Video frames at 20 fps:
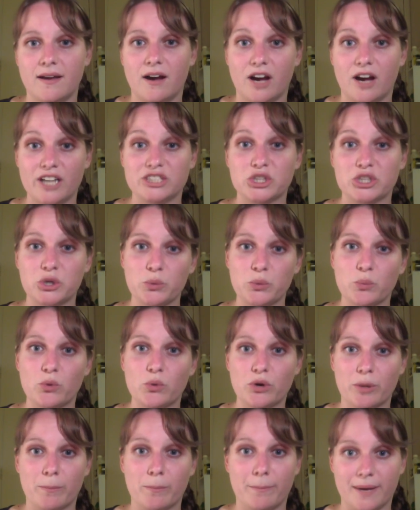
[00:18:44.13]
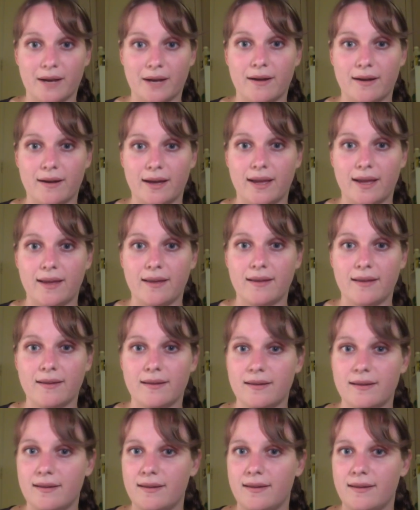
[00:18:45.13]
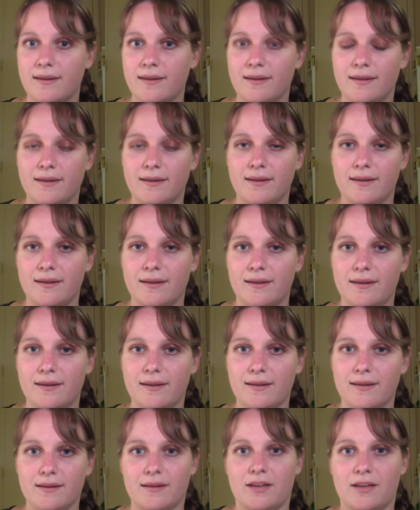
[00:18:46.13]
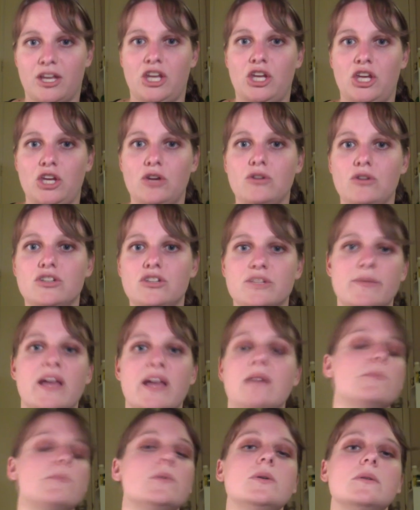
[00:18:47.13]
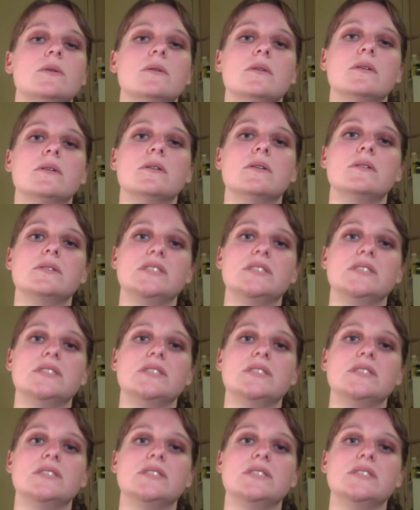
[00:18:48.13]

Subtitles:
I don't want to buy a huge amount more